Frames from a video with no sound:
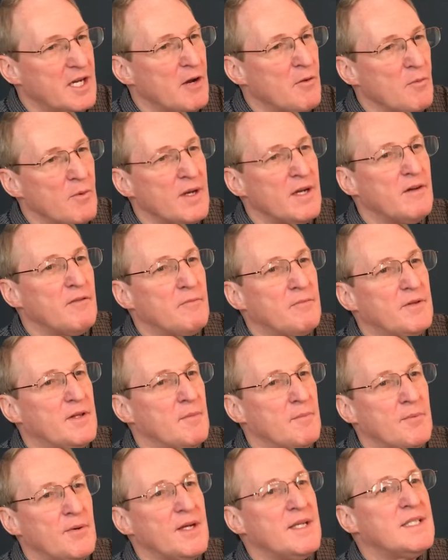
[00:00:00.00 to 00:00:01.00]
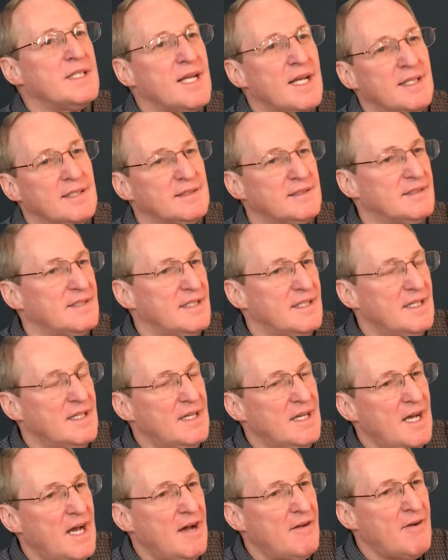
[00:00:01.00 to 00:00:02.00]
rid of the pretense
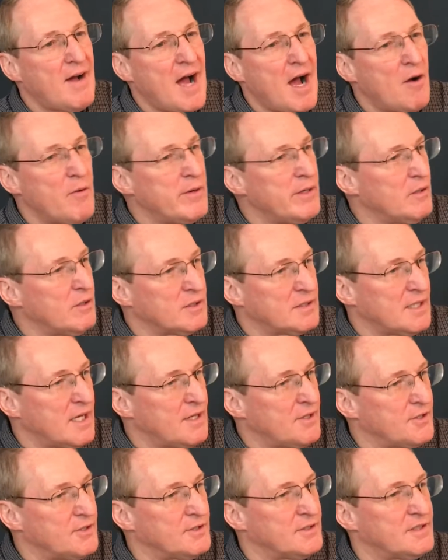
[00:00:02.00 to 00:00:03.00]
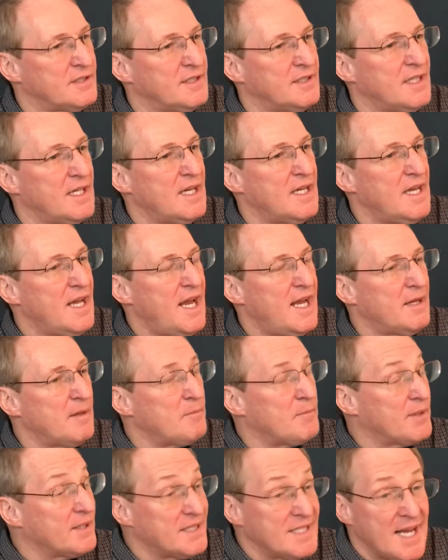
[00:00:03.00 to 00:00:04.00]
of how we look to others
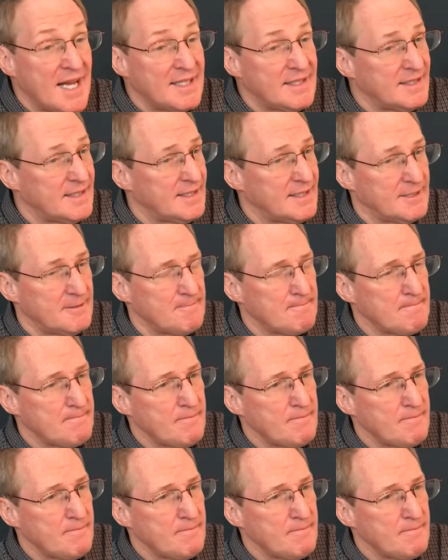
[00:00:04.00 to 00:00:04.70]
and pretending.